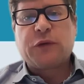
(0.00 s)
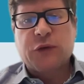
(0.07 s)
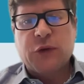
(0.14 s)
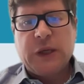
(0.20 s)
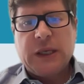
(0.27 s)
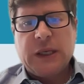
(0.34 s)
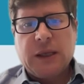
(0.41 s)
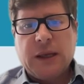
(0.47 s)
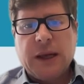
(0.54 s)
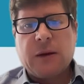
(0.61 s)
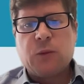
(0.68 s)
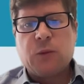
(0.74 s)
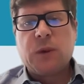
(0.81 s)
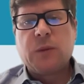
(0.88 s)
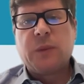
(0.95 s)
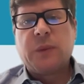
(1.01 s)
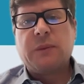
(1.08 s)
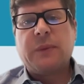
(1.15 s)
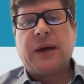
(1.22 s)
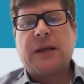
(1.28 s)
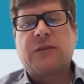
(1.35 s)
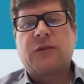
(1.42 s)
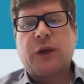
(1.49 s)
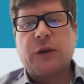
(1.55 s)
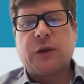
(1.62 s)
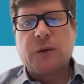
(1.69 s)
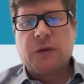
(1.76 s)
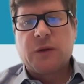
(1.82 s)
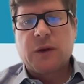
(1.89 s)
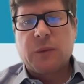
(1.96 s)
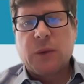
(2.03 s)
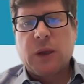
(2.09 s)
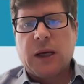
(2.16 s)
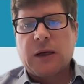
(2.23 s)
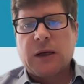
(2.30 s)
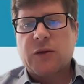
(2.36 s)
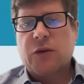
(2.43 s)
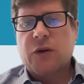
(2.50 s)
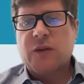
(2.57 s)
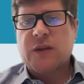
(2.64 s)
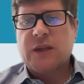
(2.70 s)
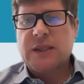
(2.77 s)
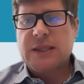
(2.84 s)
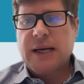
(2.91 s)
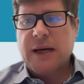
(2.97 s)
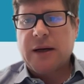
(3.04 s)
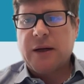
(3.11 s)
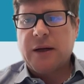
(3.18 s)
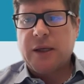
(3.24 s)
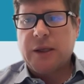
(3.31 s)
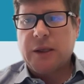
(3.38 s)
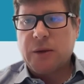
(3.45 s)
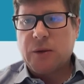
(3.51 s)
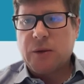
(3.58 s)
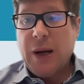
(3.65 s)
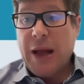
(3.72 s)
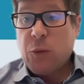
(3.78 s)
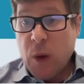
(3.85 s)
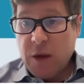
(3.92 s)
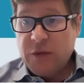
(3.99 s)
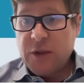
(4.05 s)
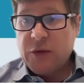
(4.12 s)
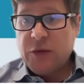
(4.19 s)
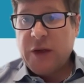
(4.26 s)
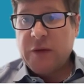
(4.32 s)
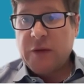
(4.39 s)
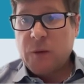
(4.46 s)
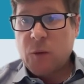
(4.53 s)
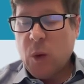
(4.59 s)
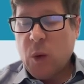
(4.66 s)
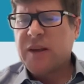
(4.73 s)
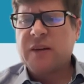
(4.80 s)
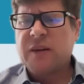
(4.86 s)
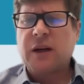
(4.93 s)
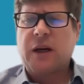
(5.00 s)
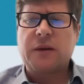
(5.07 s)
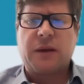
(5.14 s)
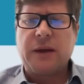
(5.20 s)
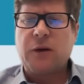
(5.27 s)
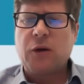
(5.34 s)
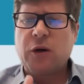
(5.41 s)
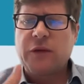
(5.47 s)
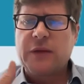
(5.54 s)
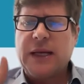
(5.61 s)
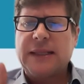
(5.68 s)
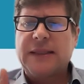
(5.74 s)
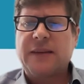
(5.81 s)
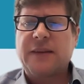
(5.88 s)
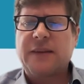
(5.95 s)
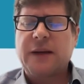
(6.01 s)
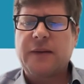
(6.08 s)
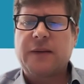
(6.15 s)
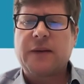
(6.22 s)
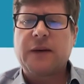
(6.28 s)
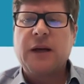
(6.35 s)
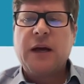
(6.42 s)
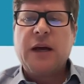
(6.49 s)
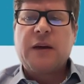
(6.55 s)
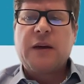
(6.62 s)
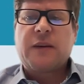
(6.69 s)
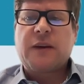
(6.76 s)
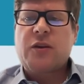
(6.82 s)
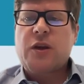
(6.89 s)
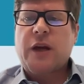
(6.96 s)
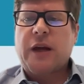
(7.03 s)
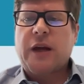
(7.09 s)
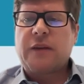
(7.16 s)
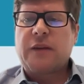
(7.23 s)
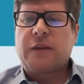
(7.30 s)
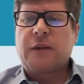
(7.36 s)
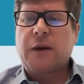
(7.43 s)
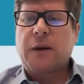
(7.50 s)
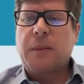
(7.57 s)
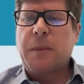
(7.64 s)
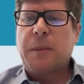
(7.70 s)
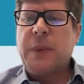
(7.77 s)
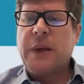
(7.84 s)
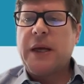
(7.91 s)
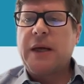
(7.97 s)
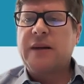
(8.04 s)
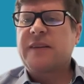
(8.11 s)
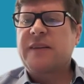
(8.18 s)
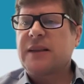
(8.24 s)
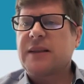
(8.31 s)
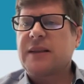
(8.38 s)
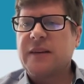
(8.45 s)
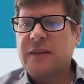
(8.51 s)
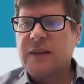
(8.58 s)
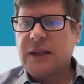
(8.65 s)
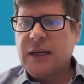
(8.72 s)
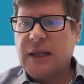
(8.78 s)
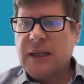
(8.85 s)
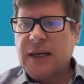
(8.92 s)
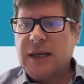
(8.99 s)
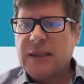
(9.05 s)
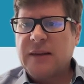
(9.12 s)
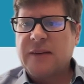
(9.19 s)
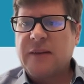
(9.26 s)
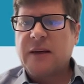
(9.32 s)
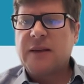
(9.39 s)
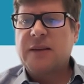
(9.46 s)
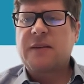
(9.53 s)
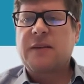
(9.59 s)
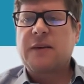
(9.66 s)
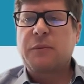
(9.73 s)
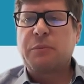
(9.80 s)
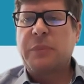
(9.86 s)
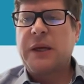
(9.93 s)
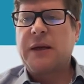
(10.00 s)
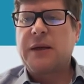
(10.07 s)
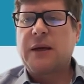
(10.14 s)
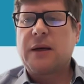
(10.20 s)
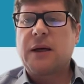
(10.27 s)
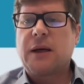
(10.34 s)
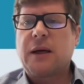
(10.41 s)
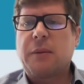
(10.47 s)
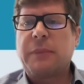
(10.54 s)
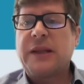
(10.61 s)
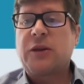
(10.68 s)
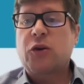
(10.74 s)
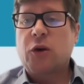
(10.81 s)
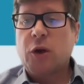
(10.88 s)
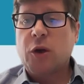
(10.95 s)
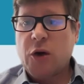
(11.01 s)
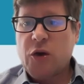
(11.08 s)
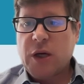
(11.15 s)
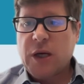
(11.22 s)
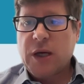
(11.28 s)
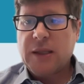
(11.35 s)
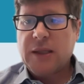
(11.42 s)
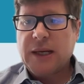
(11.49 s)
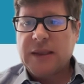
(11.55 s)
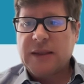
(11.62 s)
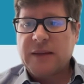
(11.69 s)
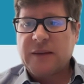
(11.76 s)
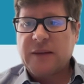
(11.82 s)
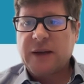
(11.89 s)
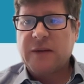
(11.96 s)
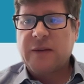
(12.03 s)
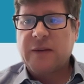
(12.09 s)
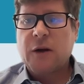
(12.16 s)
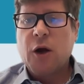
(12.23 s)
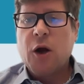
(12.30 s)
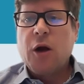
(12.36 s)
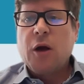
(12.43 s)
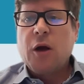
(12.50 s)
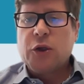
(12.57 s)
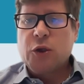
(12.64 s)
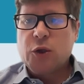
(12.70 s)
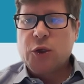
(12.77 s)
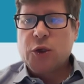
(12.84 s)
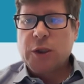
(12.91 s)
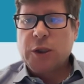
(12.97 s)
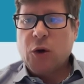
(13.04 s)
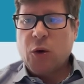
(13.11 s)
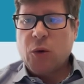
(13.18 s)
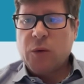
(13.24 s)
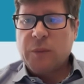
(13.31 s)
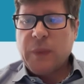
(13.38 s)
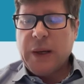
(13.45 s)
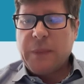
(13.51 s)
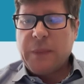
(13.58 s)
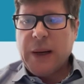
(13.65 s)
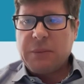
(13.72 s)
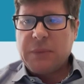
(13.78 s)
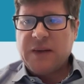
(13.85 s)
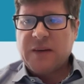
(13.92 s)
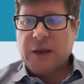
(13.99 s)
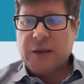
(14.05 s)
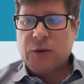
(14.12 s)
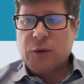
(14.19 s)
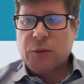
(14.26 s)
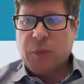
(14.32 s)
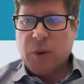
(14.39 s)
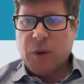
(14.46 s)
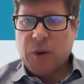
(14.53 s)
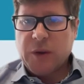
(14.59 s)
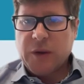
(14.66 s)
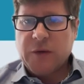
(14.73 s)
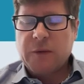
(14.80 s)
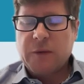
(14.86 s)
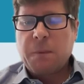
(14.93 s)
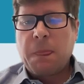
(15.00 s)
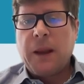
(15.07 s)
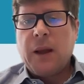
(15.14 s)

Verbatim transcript: free and will be made reusable across the entire EU. And one of the reasons why these are, think of data sets such as big statistical data sets, big meteorological data sets, usually owned by public sector bodies.